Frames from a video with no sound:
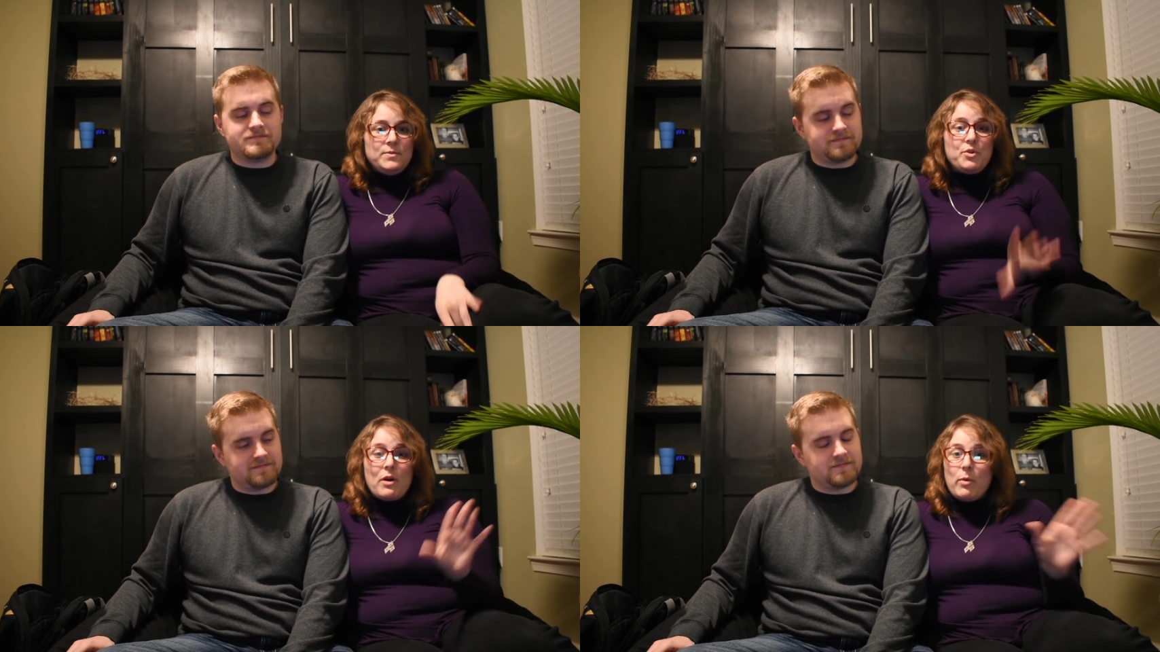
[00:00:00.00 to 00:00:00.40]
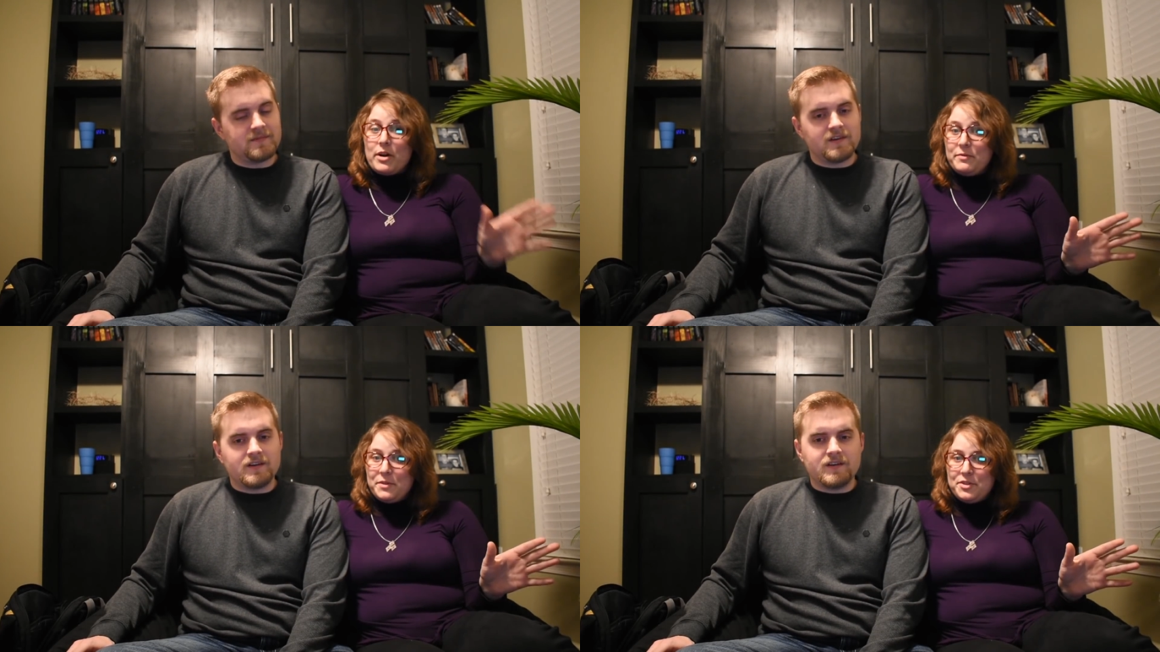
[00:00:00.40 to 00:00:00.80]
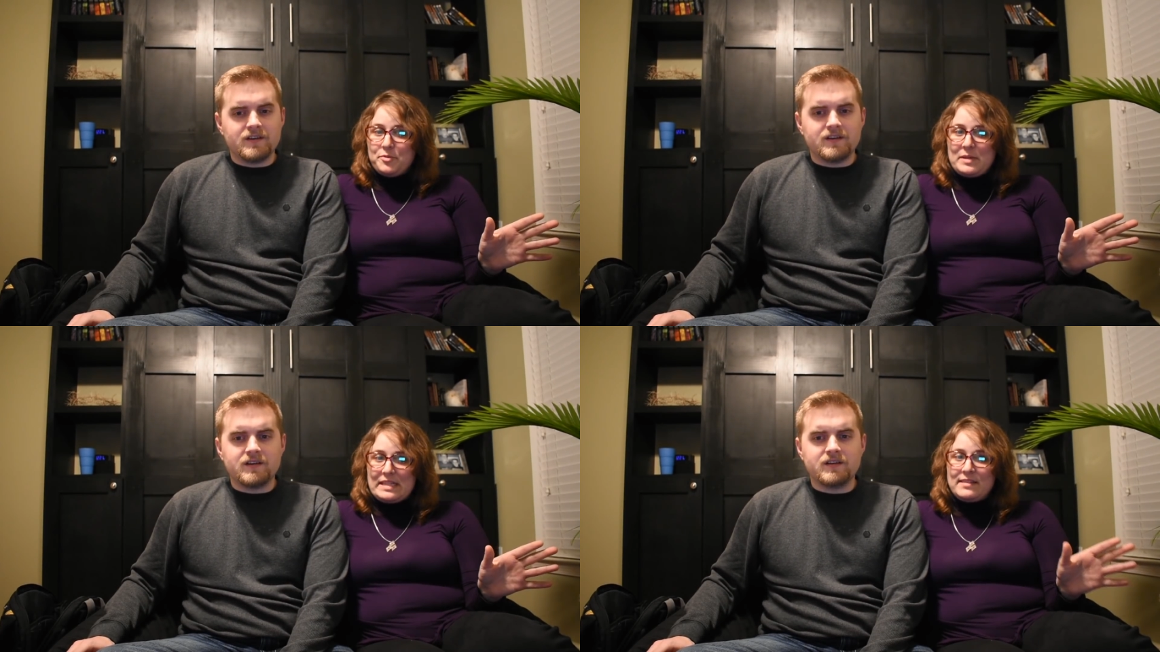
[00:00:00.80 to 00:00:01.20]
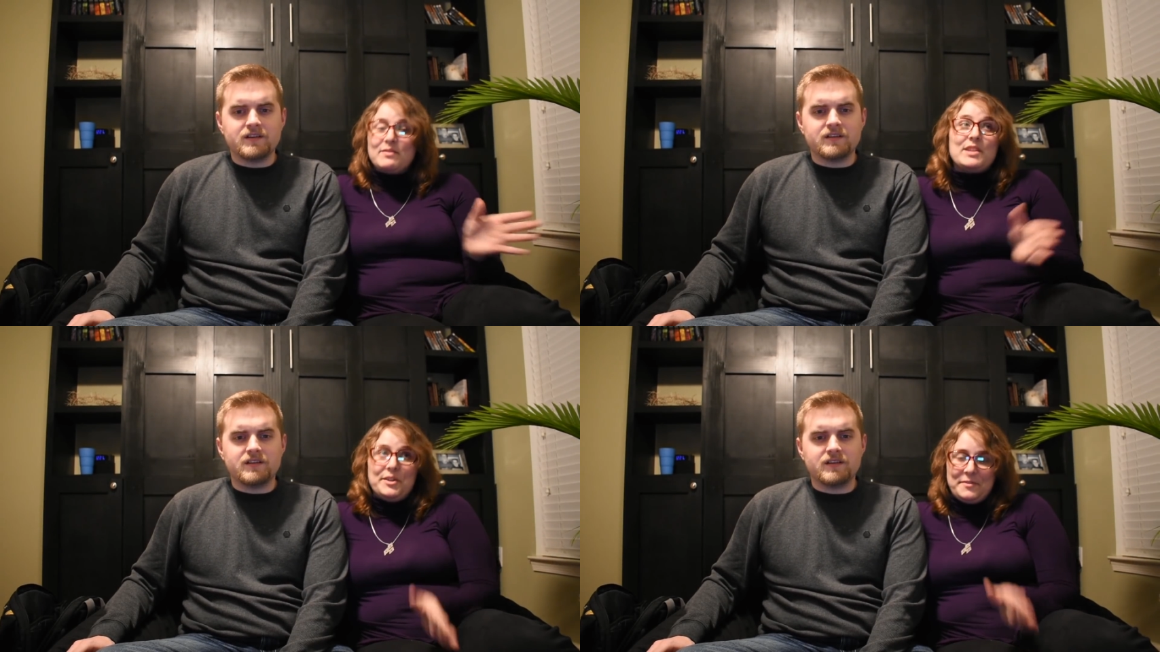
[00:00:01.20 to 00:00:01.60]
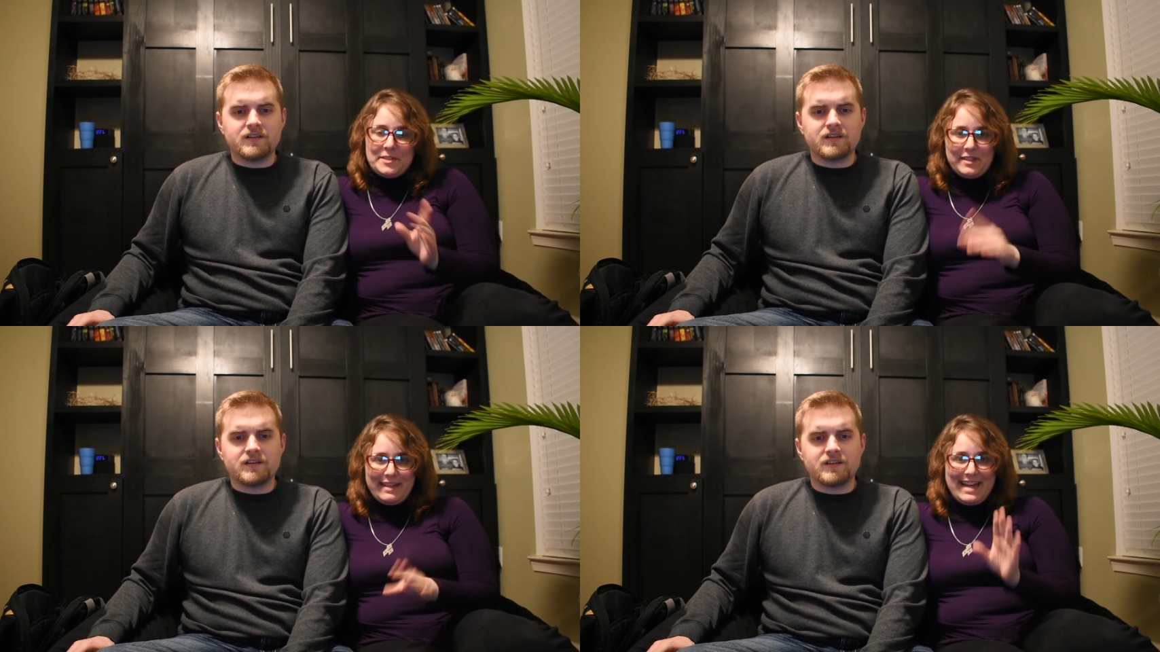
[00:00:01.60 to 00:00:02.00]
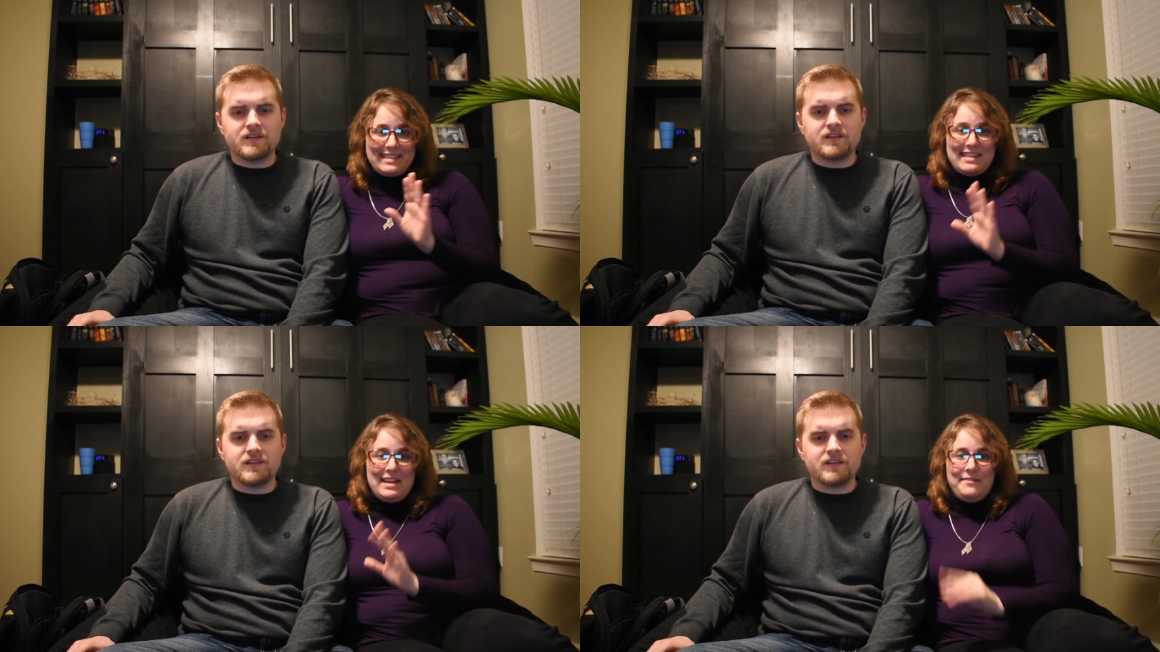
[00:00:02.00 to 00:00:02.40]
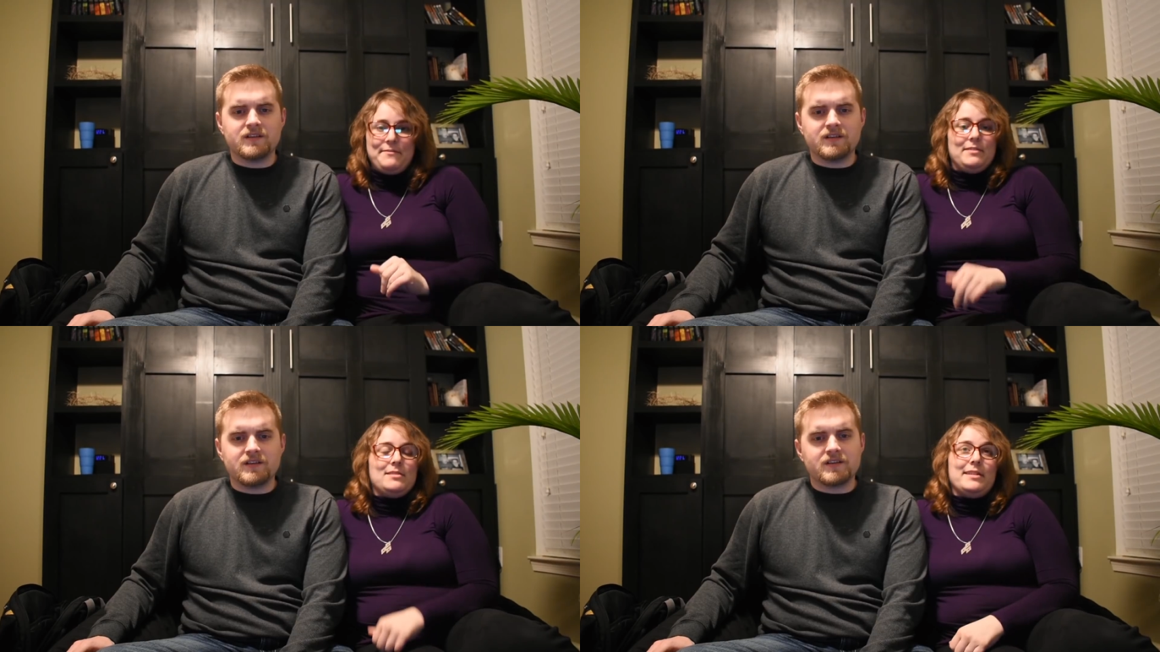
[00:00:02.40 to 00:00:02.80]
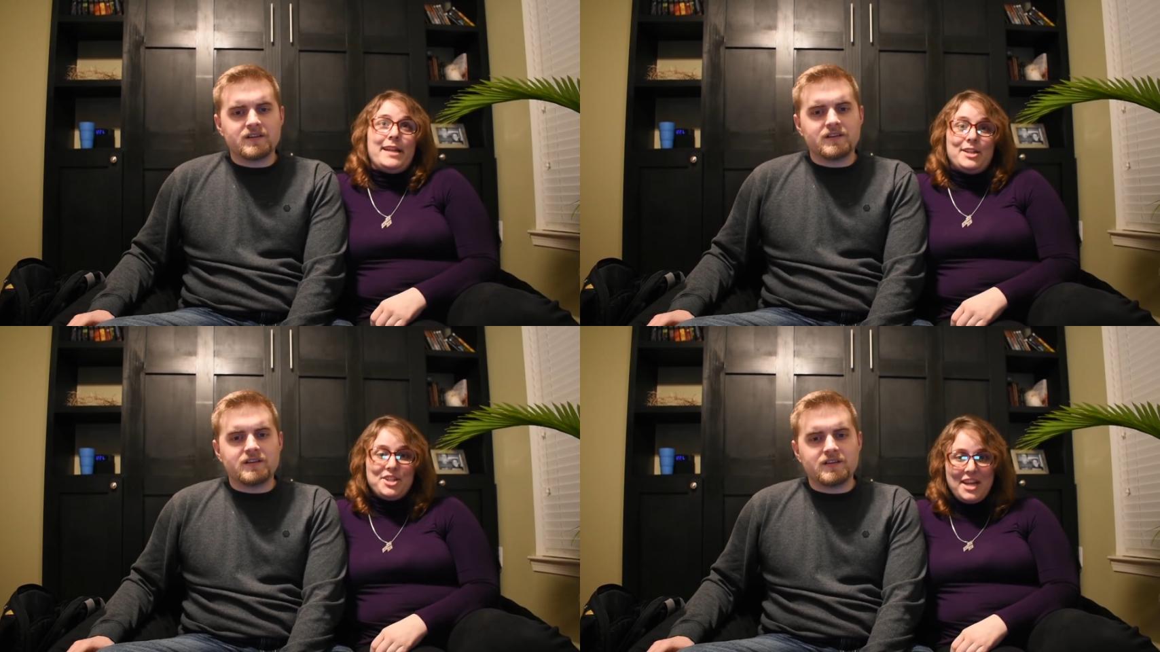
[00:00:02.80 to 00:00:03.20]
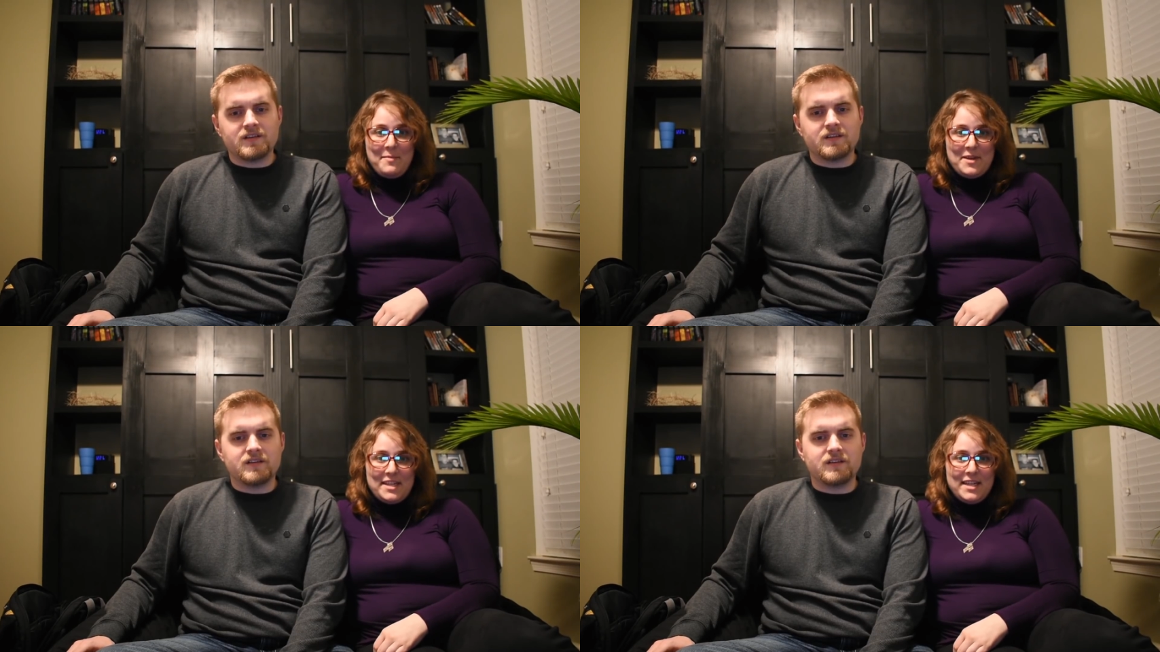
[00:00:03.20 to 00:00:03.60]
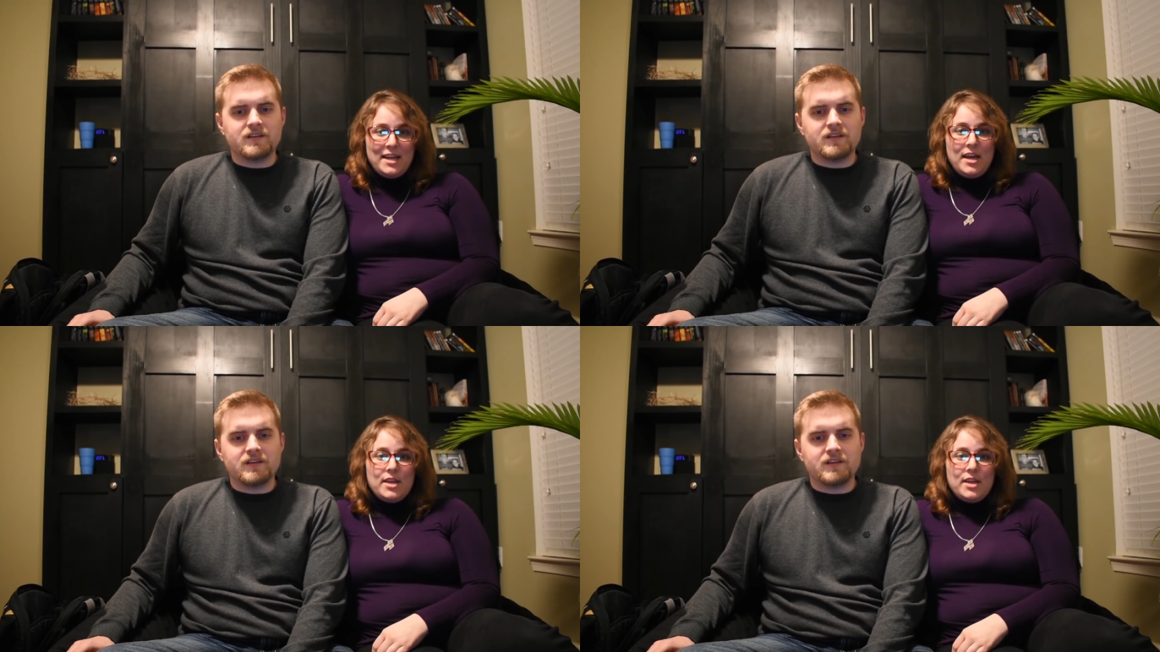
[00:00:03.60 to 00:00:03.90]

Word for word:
Speaker 1: To our wonderful newbies, Silver, Classy, Unfiltered, and Shaman,